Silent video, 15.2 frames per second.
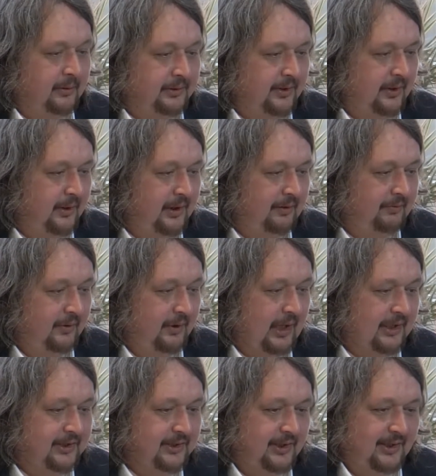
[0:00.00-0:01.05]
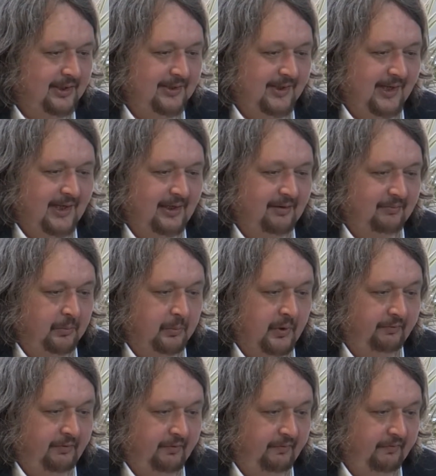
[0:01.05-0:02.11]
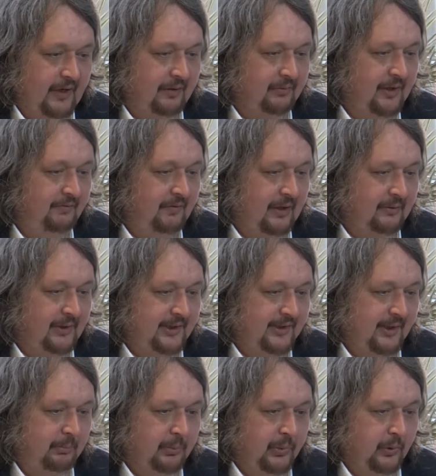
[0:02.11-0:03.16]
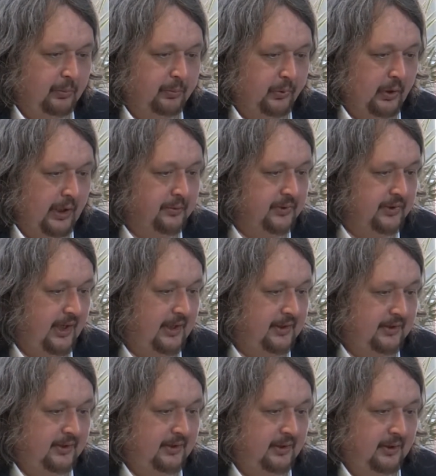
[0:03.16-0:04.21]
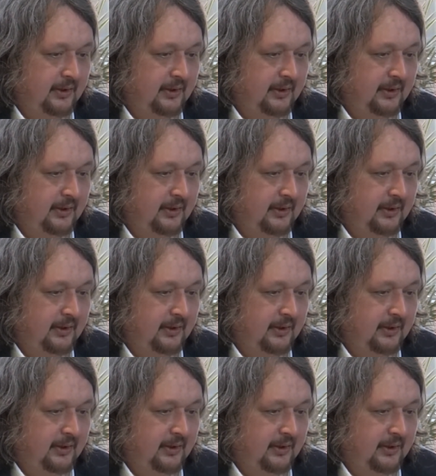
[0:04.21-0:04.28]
So as you can see, even with a very, very simple process,